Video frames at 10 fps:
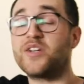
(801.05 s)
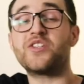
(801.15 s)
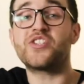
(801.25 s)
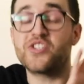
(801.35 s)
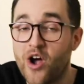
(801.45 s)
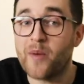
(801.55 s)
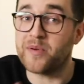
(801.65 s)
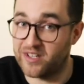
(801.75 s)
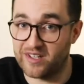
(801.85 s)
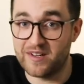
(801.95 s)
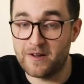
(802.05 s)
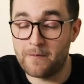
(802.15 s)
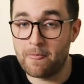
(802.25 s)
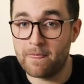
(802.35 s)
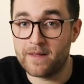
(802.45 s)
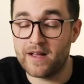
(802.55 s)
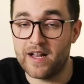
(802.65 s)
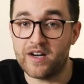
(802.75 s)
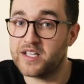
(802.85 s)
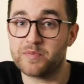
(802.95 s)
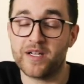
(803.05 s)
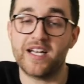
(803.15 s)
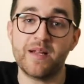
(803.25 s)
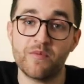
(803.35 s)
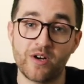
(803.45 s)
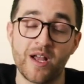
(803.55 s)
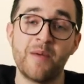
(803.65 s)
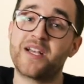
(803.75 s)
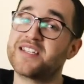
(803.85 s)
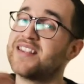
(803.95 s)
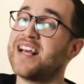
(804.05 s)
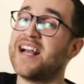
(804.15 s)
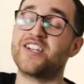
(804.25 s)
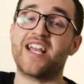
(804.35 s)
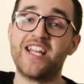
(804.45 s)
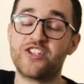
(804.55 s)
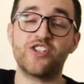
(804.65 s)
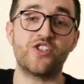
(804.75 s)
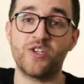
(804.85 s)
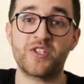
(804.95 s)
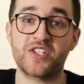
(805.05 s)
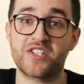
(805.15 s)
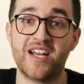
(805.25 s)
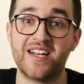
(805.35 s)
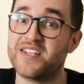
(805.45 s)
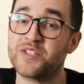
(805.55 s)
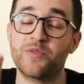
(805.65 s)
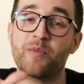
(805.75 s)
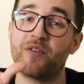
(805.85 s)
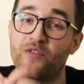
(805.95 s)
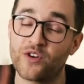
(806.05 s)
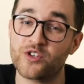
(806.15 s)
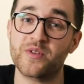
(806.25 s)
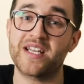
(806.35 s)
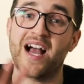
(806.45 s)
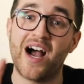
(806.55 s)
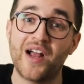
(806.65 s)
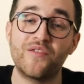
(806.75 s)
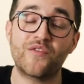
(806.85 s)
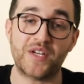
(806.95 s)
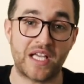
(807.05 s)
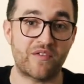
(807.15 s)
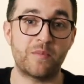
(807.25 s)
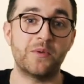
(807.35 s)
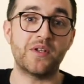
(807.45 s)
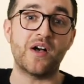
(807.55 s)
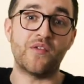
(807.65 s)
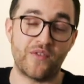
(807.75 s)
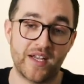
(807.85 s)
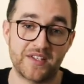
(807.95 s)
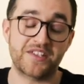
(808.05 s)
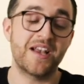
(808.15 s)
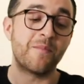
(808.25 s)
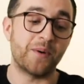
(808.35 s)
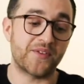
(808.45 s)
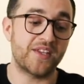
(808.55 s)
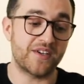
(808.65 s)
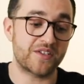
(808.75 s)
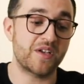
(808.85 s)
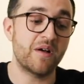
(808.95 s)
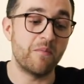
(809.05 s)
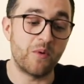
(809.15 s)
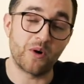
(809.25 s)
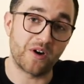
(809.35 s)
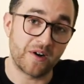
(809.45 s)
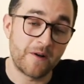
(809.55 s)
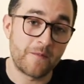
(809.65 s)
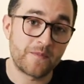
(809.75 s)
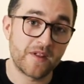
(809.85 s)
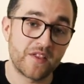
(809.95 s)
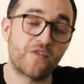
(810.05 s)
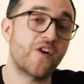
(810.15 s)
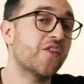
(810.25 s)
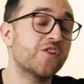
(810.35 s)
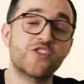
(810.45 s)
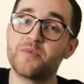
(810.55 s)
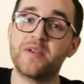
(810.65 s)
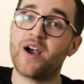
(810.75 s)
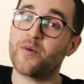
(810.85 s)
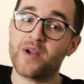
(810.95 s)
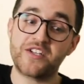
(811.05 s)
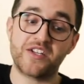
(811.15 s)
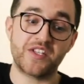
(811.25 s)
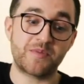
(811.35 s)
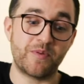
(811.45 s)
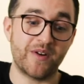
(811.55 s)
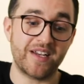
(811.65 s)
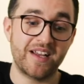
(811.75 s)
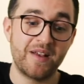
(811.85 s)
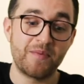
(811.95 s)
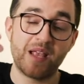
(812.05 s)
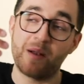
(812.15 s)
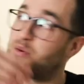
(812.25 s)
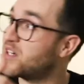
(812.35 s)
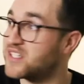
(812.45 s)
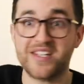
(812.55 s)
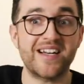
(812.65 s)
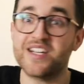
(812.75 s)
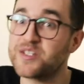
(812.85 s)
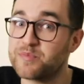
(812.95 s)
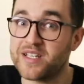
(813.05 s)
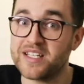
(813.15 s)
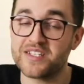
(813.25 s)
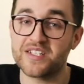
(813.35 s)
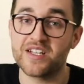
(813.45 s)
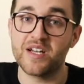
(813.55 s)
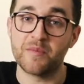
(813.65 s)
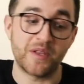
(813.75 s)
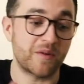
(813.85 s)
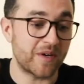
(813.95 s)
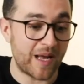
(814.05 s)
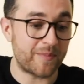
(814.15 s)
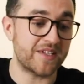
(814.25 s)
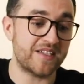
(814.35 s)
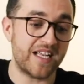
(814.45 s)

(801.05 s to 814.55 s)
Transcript: could stop here and not explain anymore, because in that ancient Jewish society, this would have been virtually an unforgivable offense, but there's more. The father should be outraged at this point and put his son in his place. But look what happens